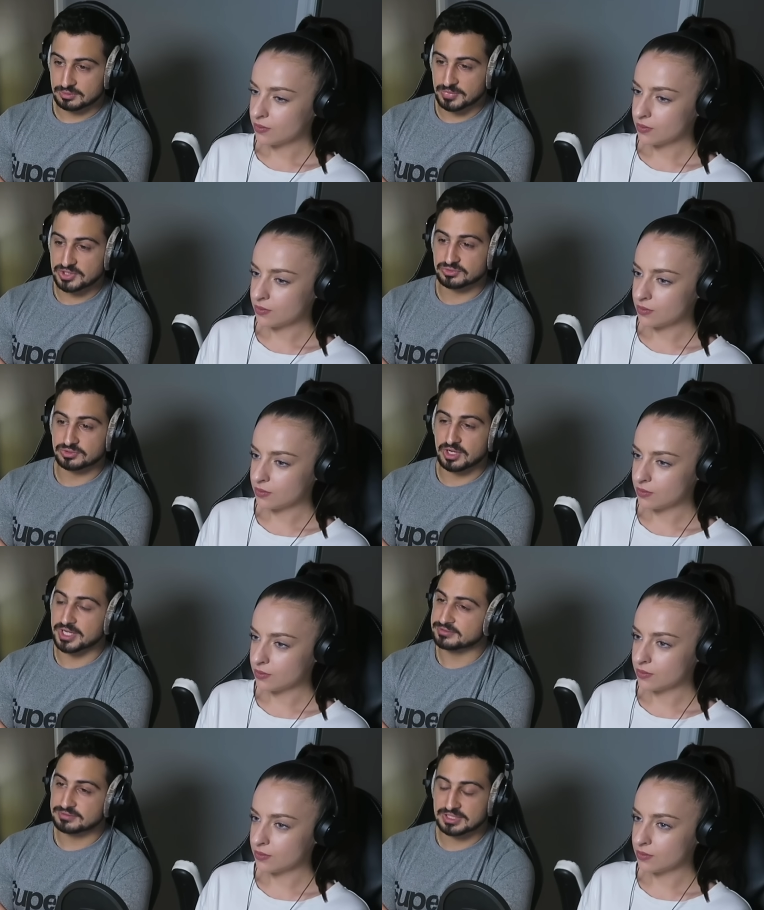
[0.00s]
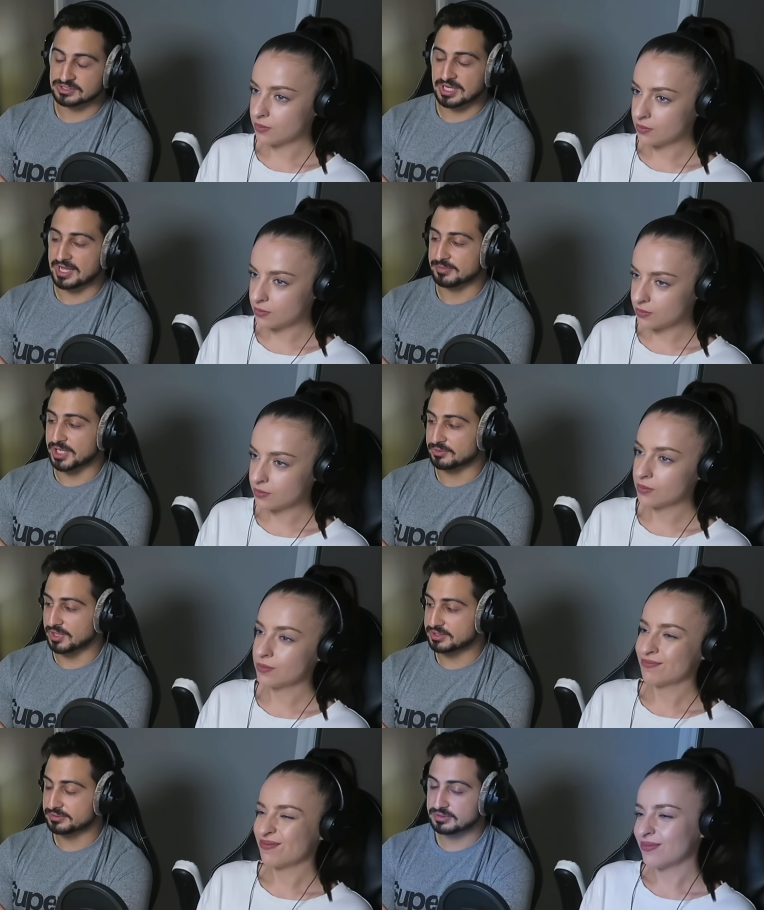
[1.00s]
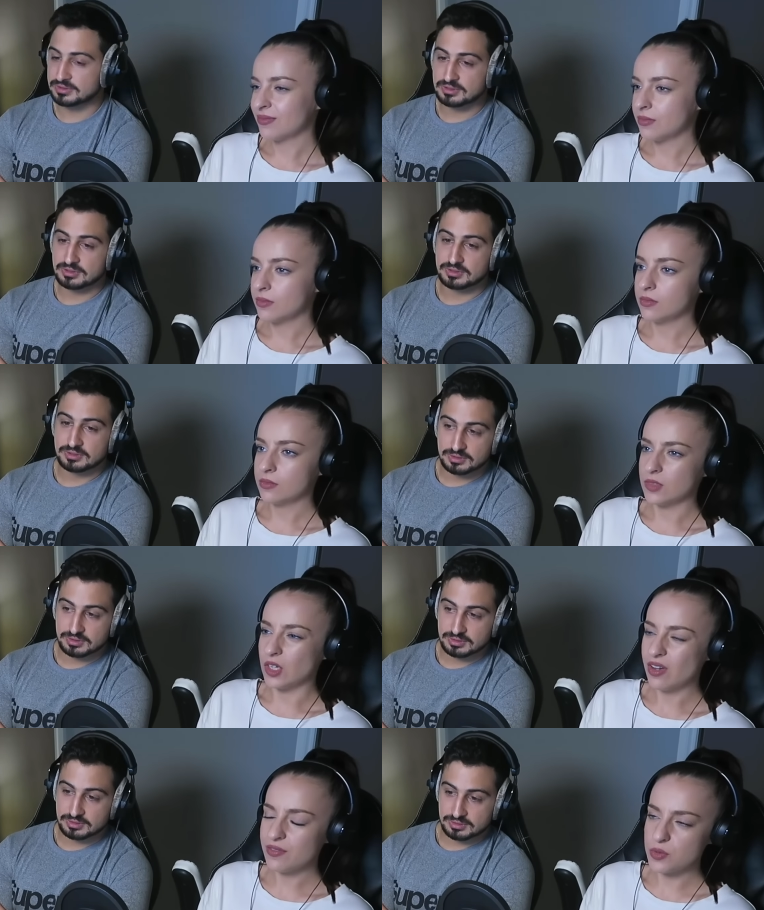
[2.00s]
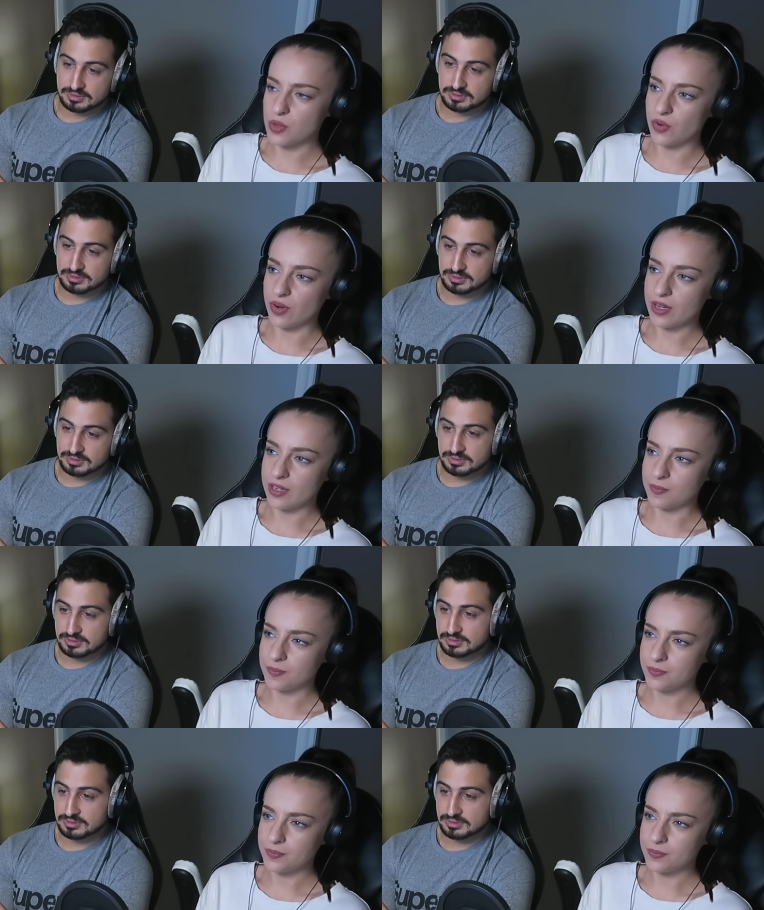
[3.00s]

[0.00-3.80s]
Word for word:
Speaker 1: Metal Knight. That's lame anyway.
Speaker 2: I have to agree.